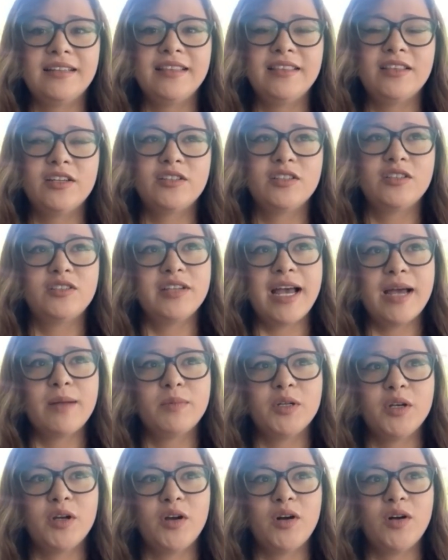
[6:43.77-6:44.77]
Like there's a
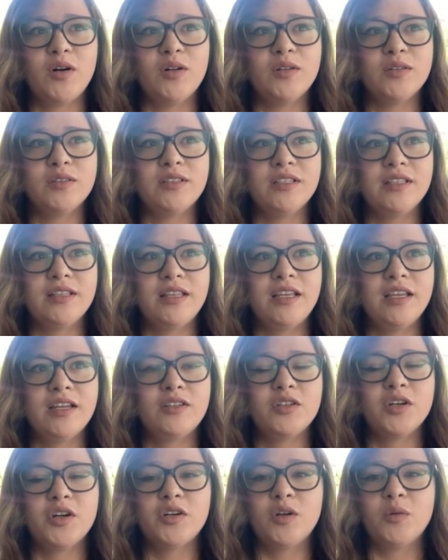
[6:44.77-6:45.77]
chapter called The
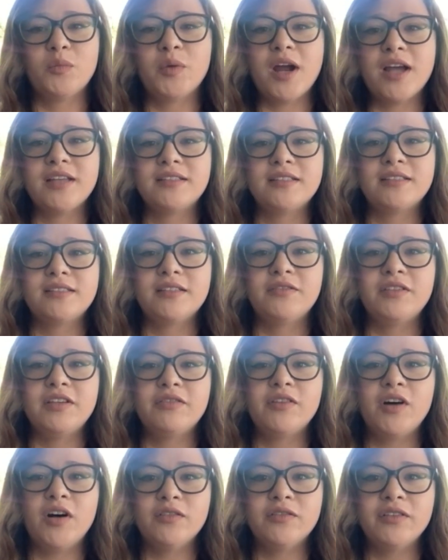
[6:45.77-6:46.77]
Eternal Process of
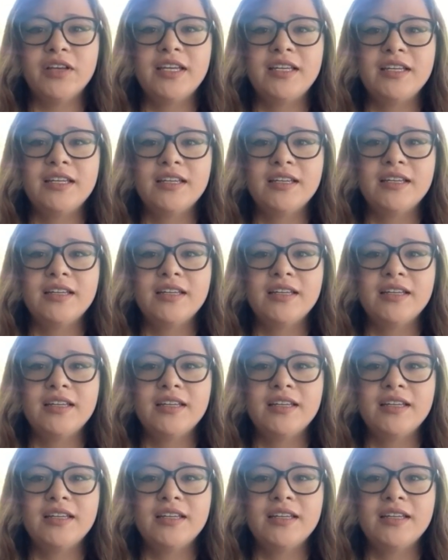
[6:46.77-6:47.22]
Evolving.